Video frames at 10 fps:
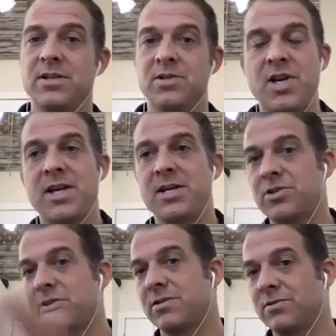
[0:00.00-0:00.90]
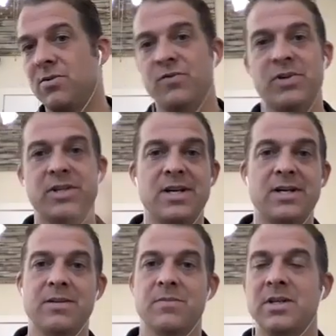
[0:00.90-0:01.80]
change over
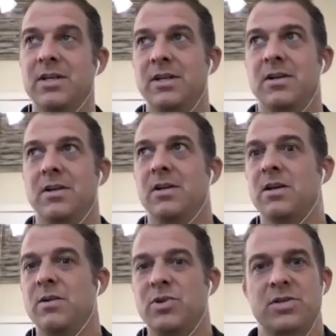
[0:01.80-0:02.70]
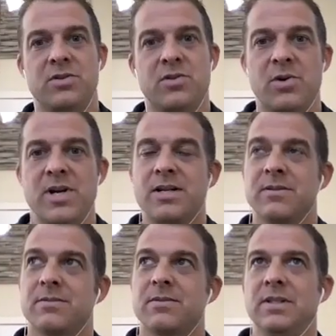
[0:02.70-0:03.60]
time, which is great.
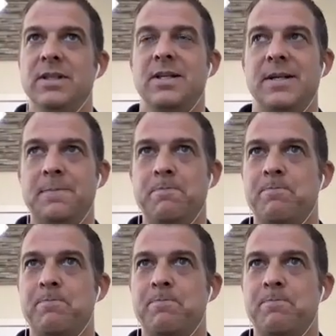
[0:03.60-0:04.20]
Um,